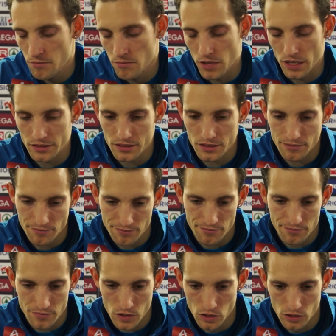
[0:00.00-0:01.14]
but
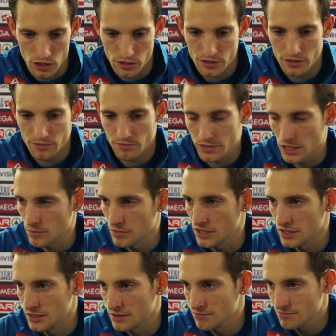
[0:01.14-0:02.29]
who knows, can
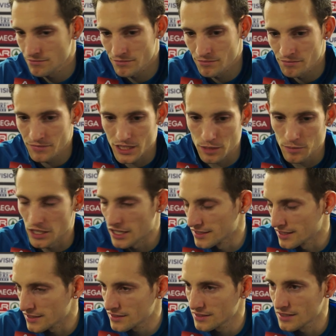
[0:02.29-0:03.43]
be like
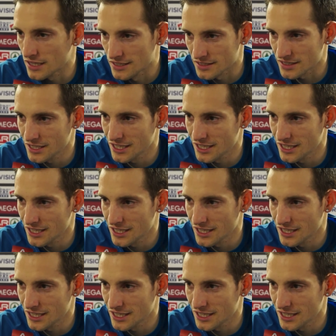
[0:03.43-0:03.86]
that, I think.